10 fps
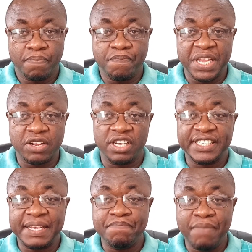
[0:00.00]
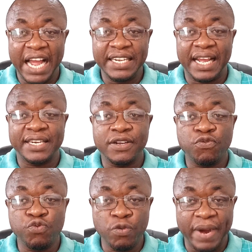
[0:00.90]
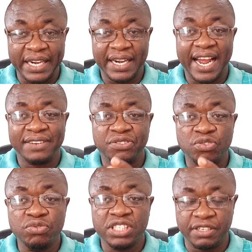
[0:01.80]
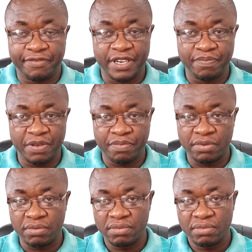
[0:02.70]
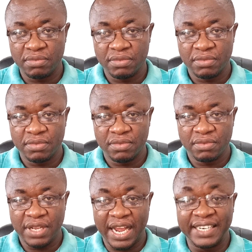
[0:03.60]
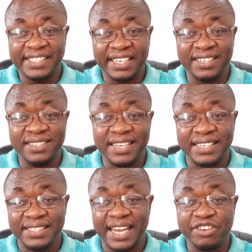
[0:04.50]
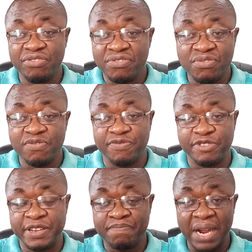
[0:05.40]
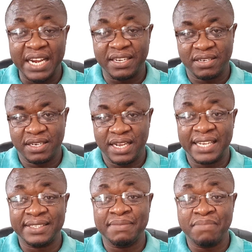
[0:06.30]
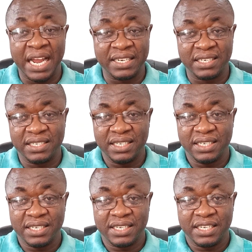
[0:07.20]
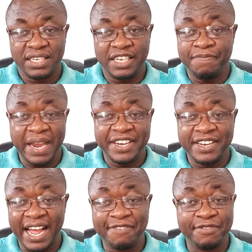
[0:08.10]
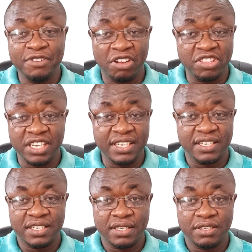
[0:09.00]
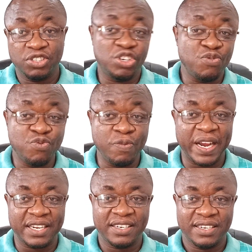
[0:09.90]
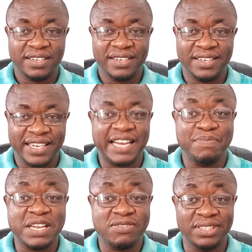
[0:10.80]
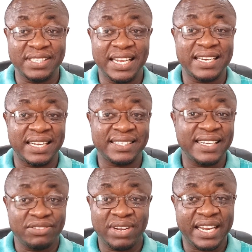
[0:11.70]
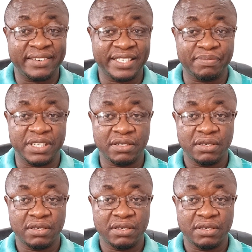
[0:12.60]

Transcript: Because the man and the woman are 2 different people. And certain things that you do for a man as a man, it might have nothing to a woman. It can be considered as sexual harassment.